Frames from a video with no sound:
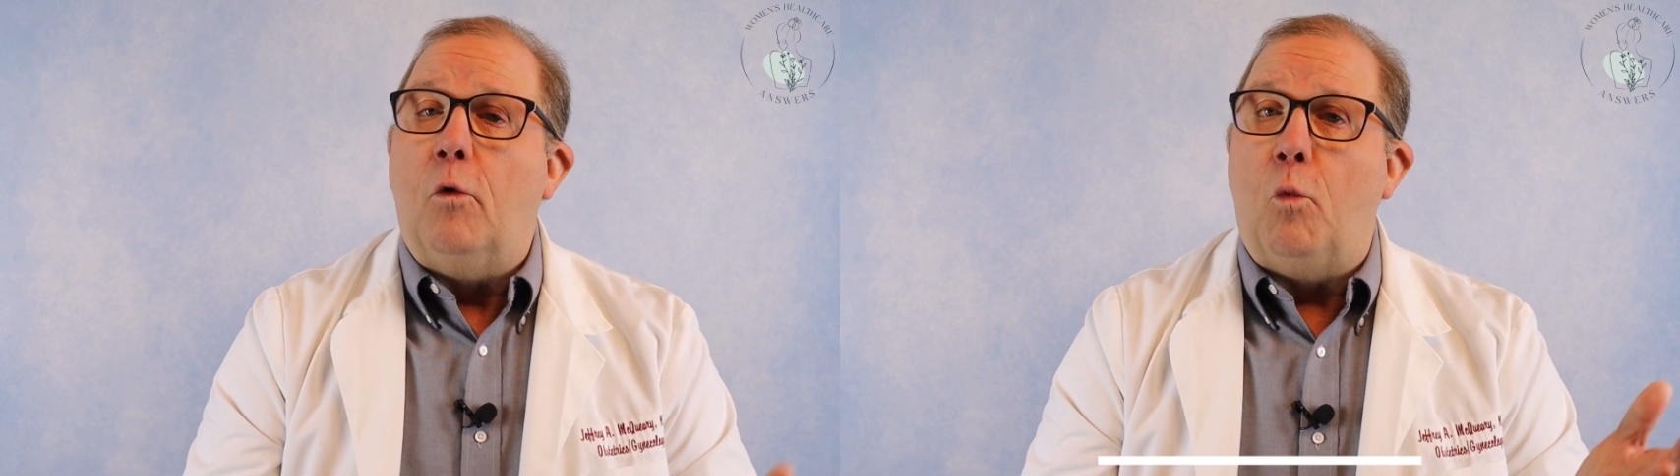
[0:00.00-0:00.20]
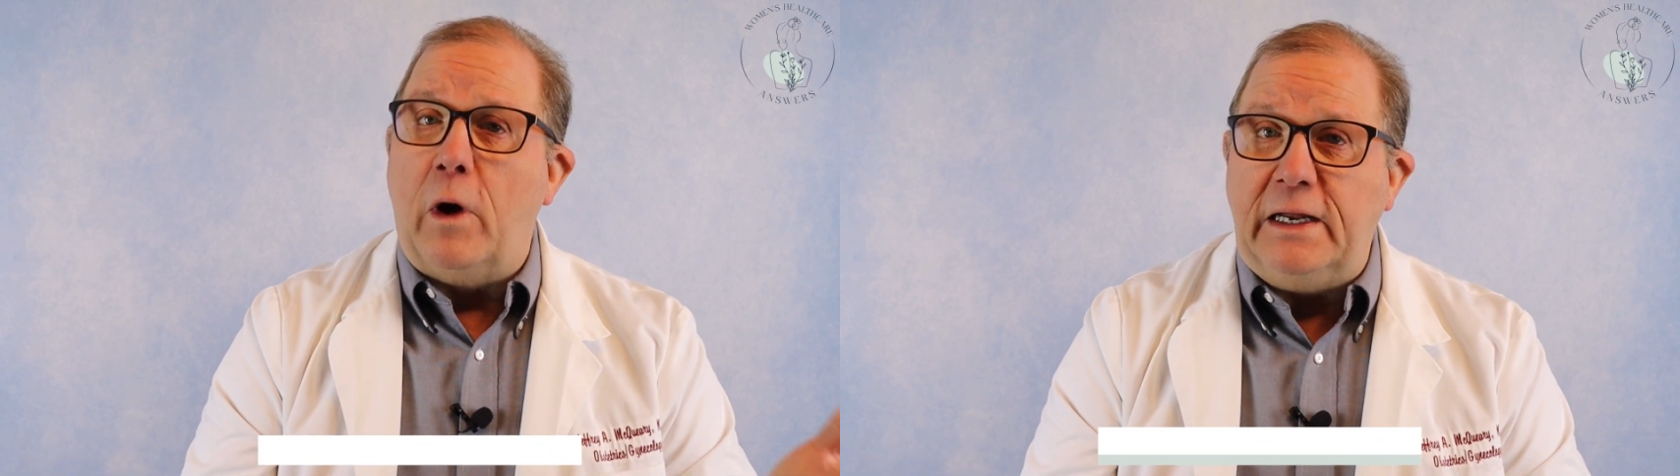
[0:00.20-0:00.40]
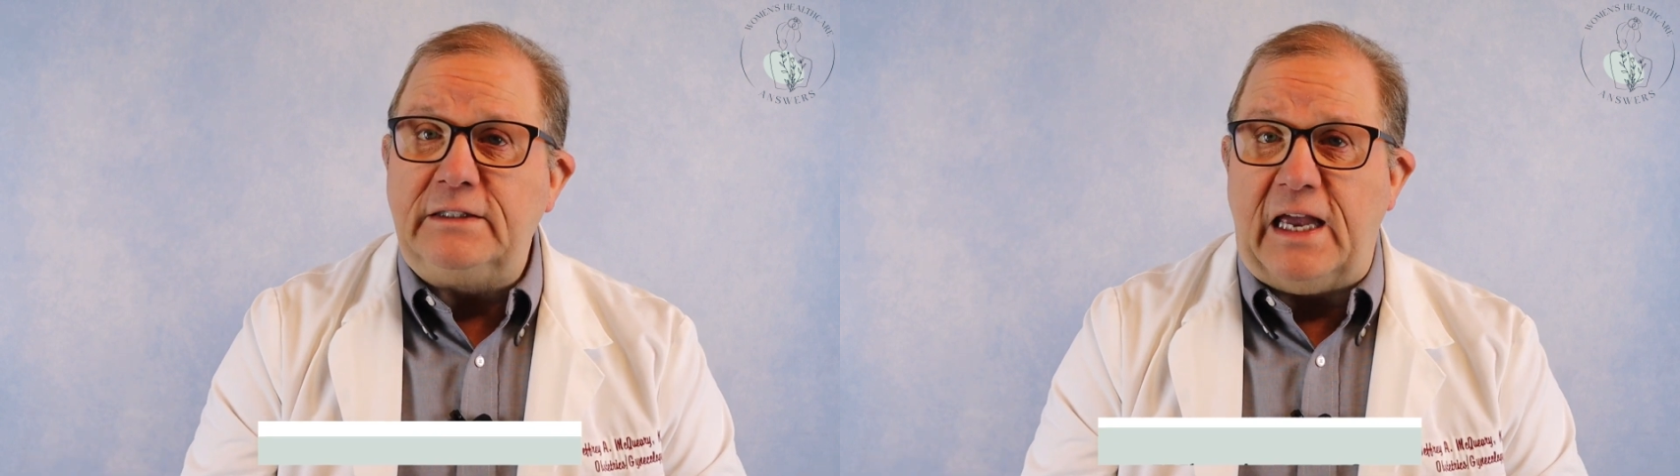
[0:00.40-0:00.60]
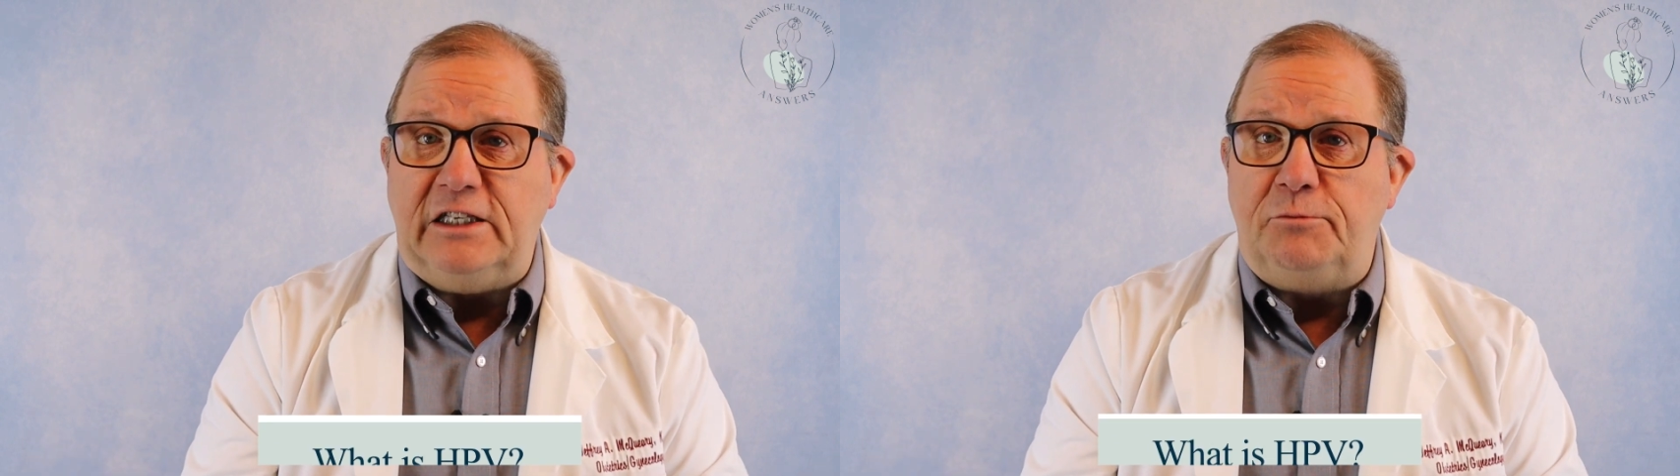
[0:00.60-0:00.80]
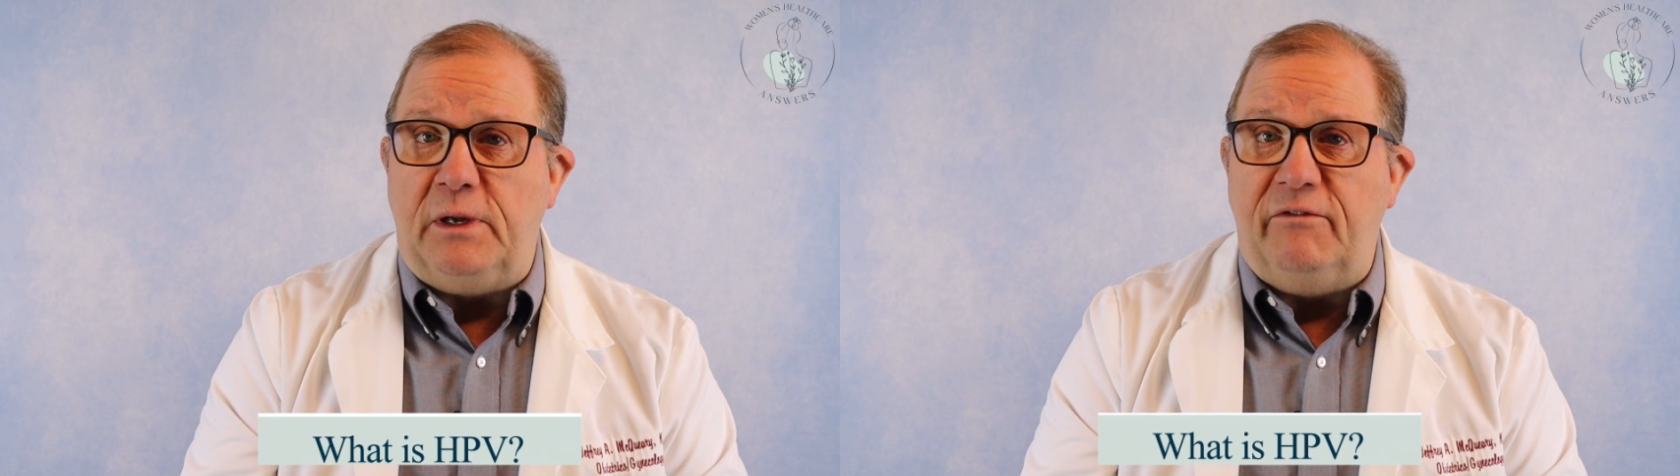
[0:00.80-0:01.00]
What is
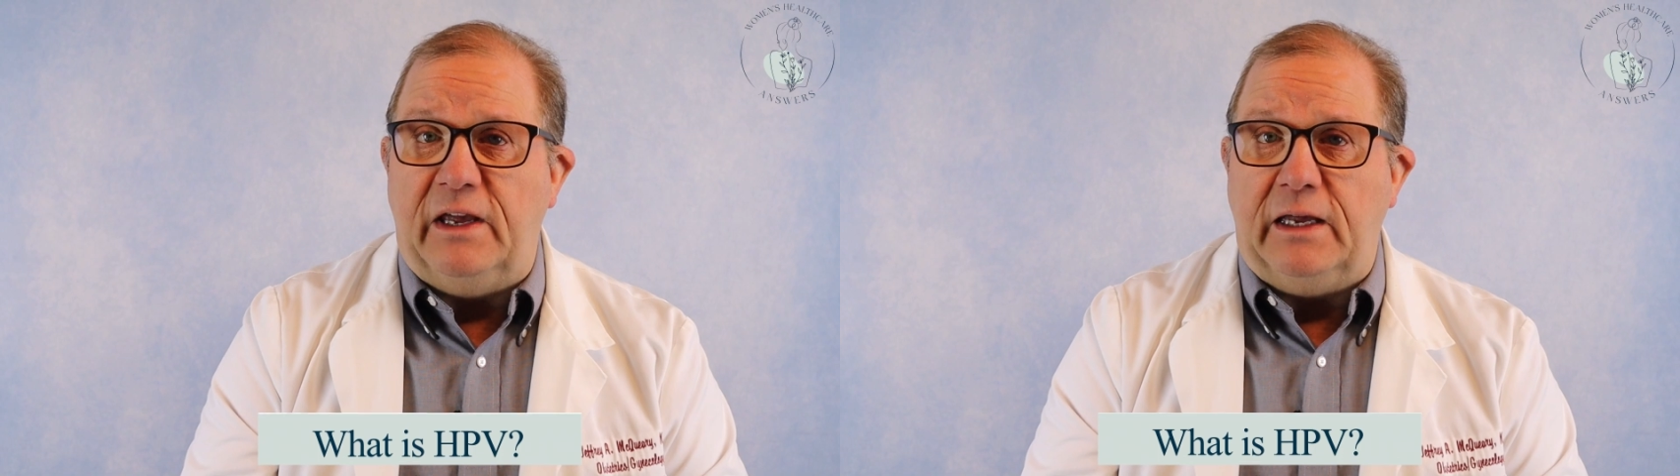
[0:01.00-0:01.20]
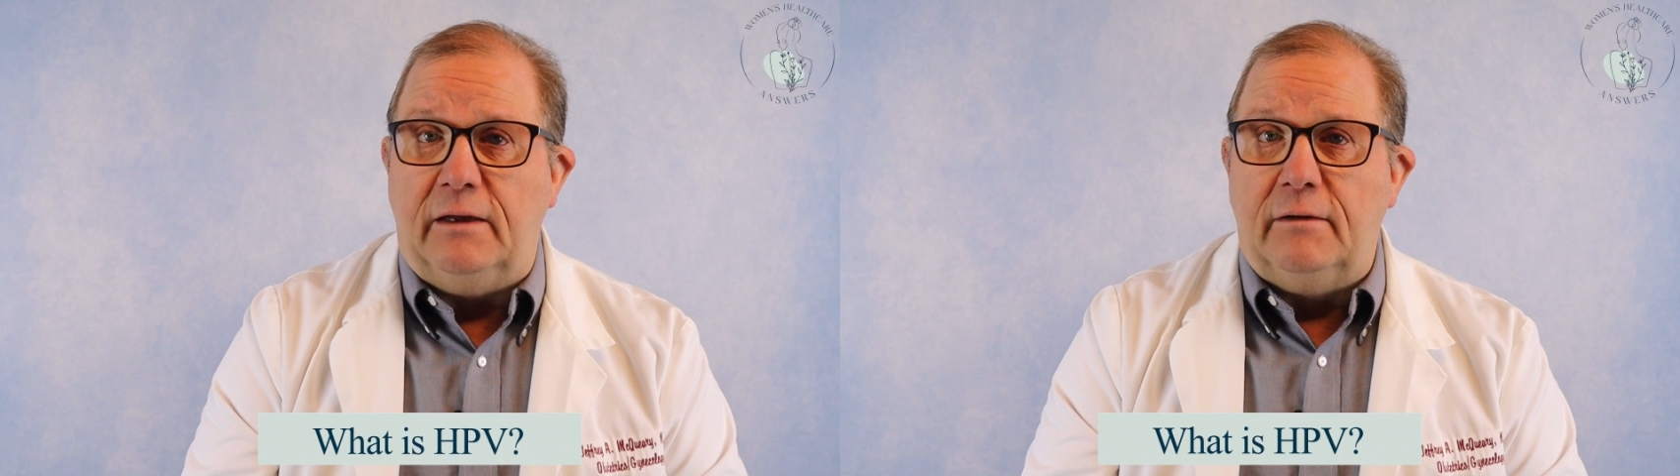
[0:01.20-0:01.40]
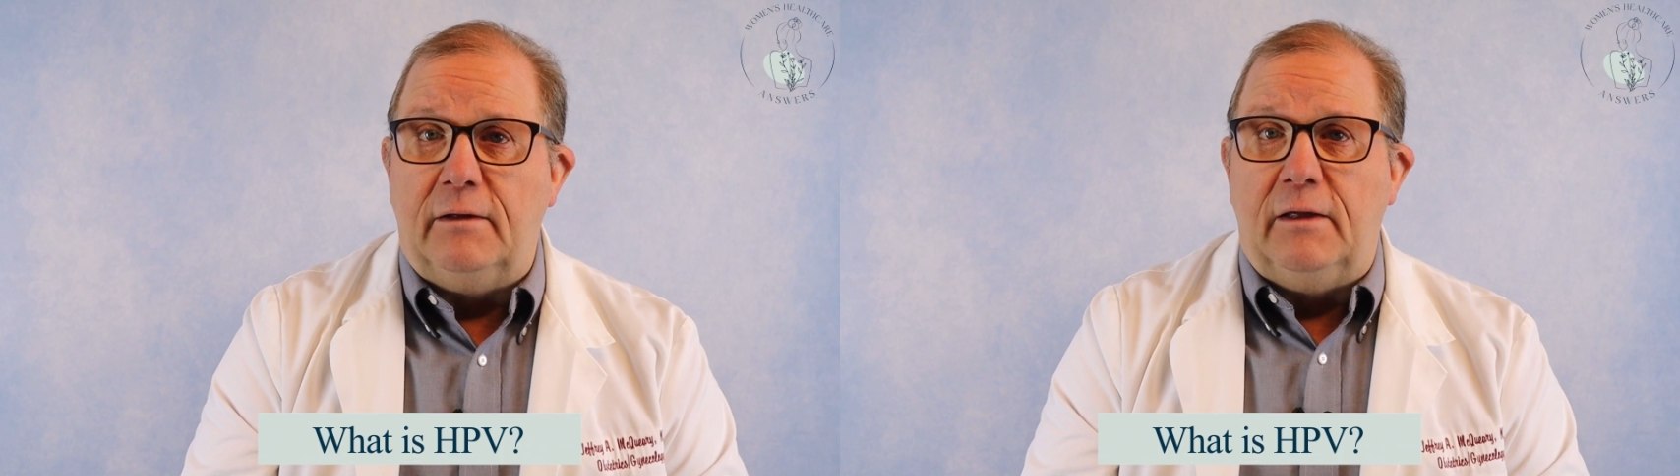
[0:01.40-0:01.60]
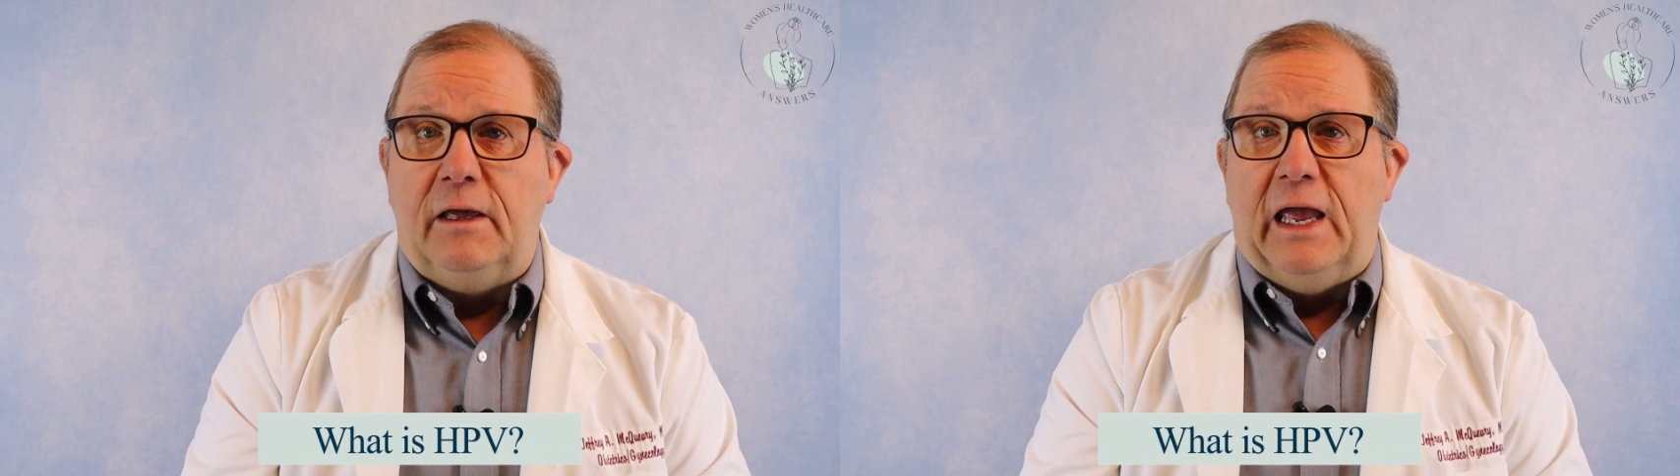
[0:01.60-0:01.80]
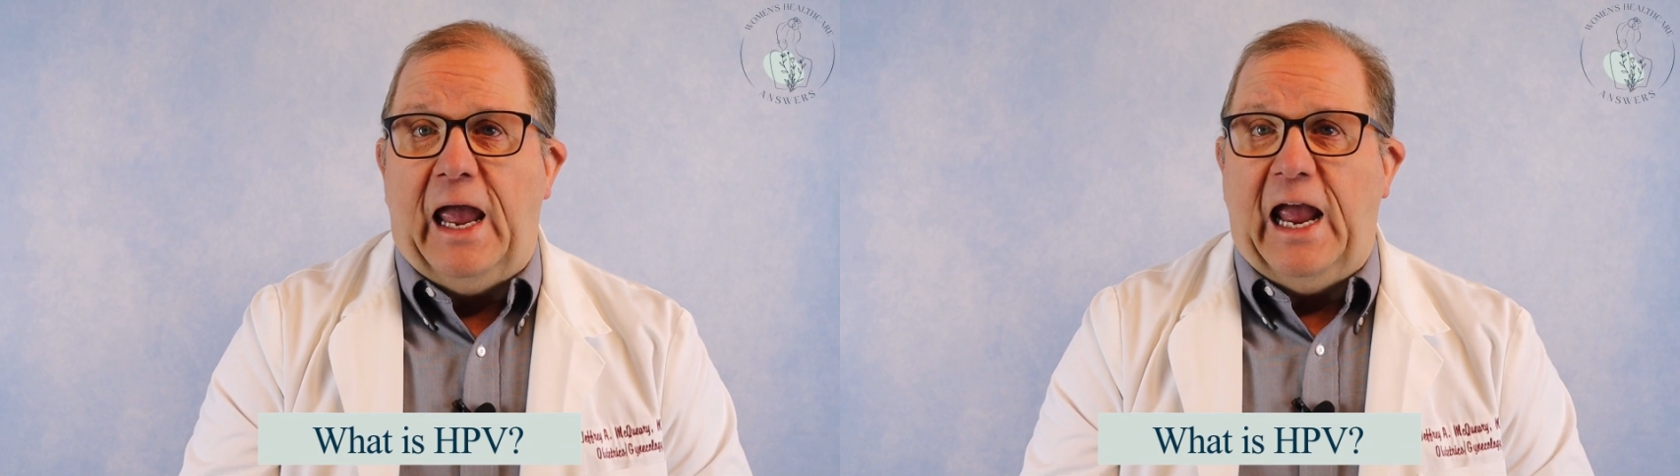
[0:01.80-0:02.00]
HPV?
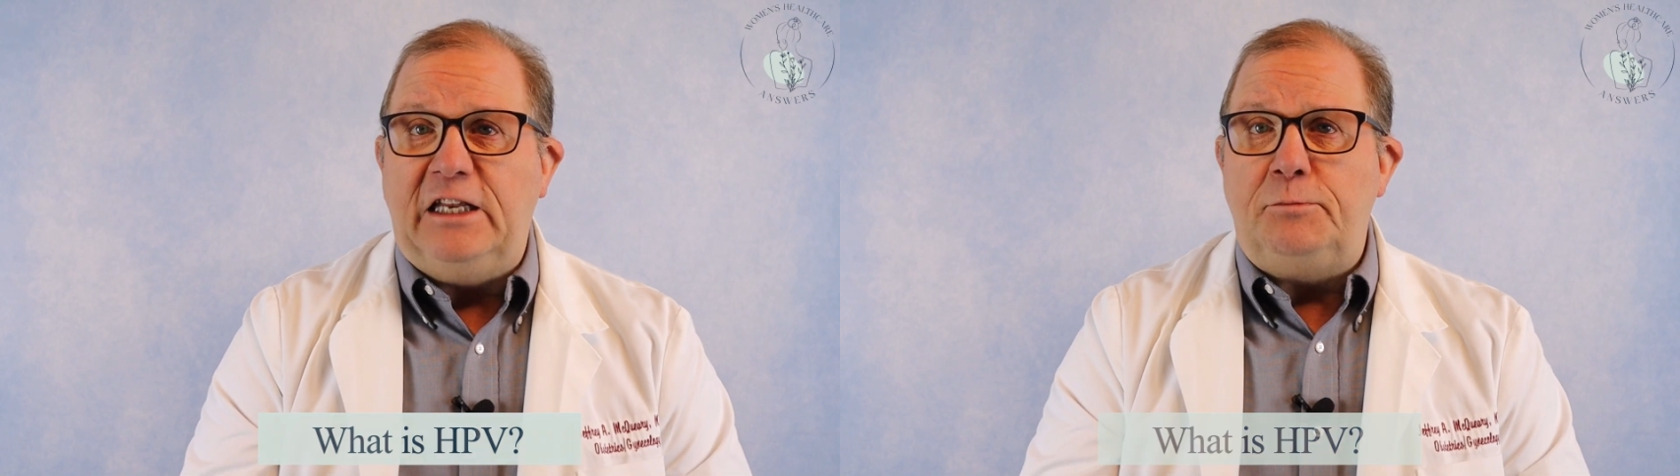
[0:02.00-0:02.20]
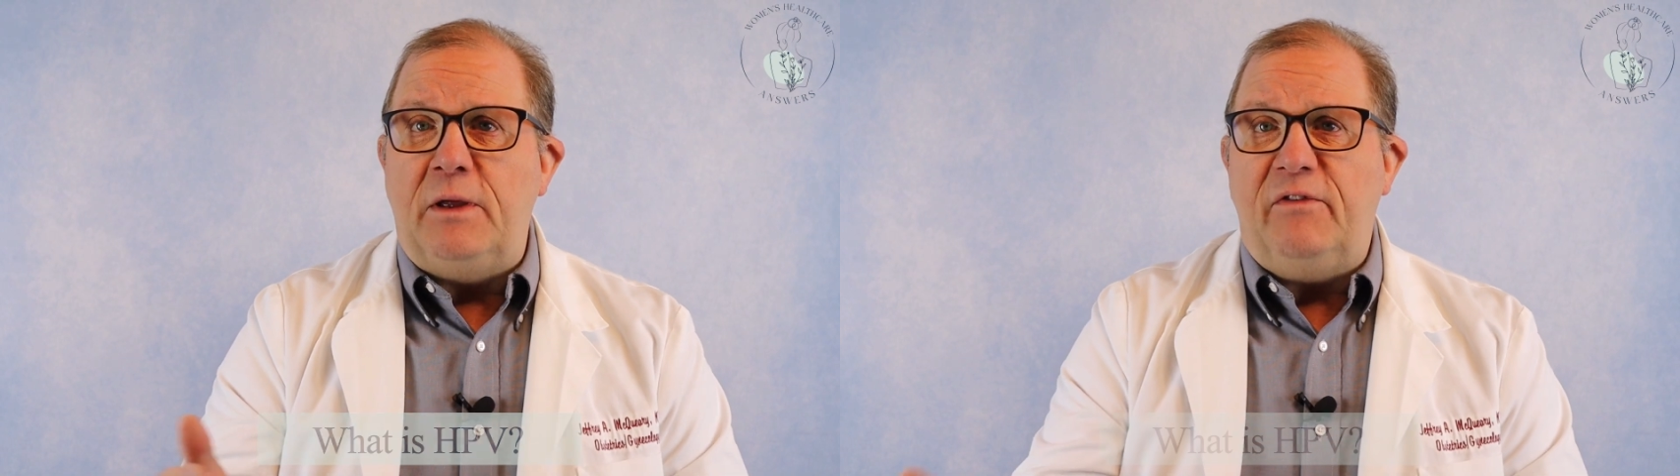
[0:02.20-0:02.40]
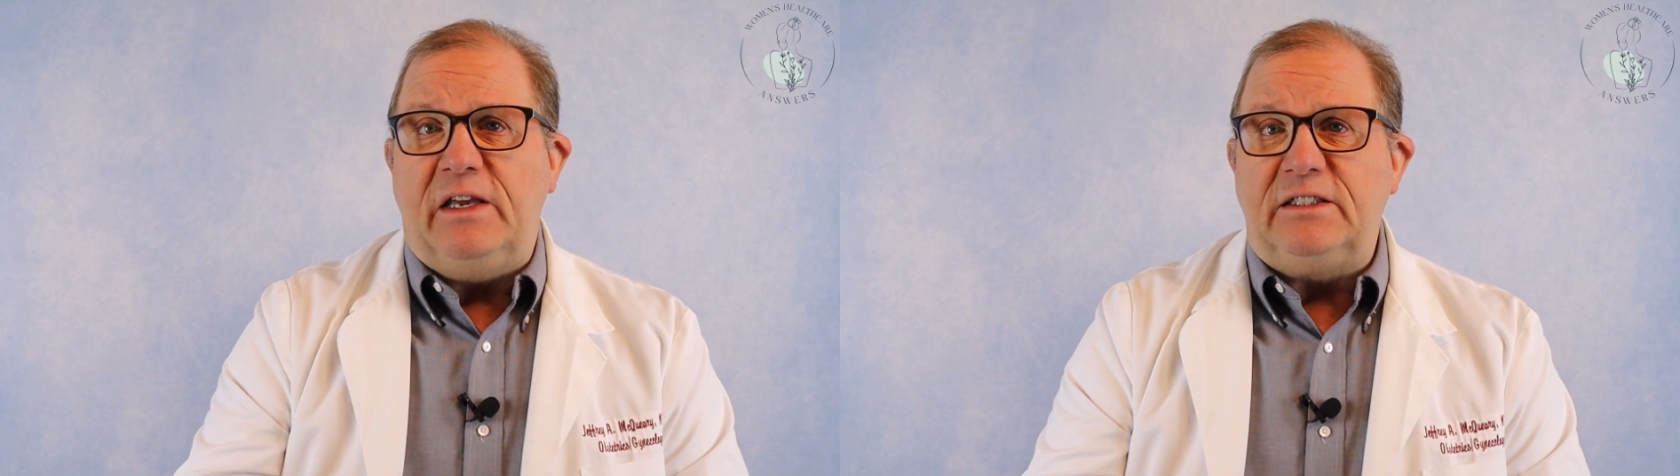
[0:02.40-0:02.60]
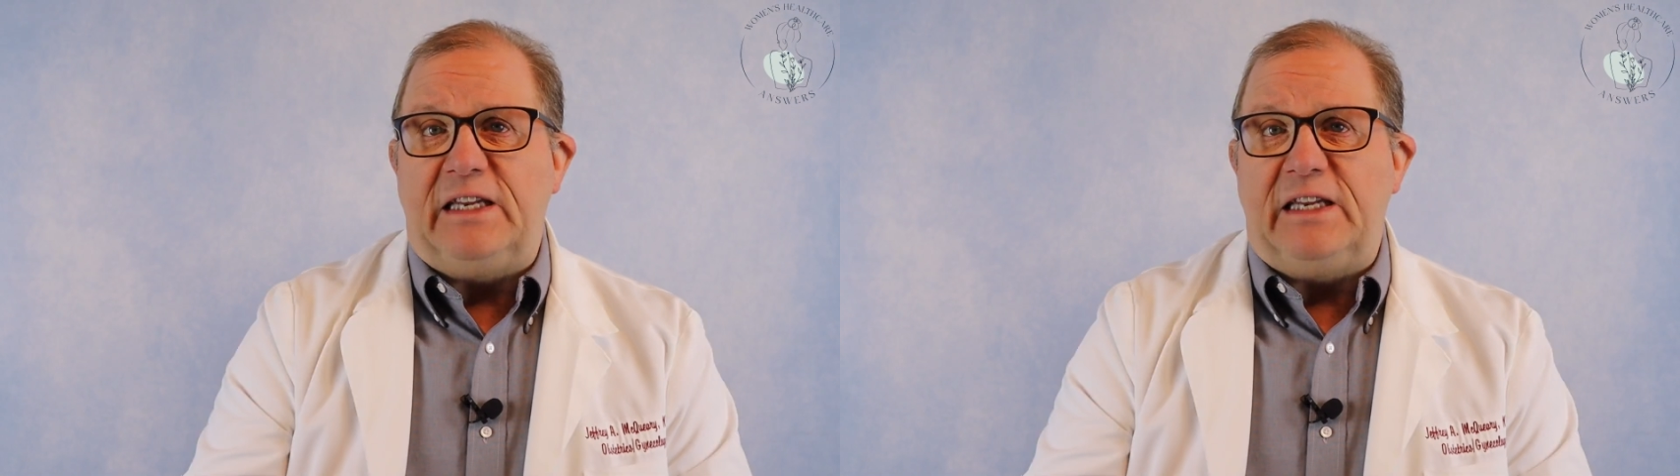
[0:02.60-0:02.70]
HPV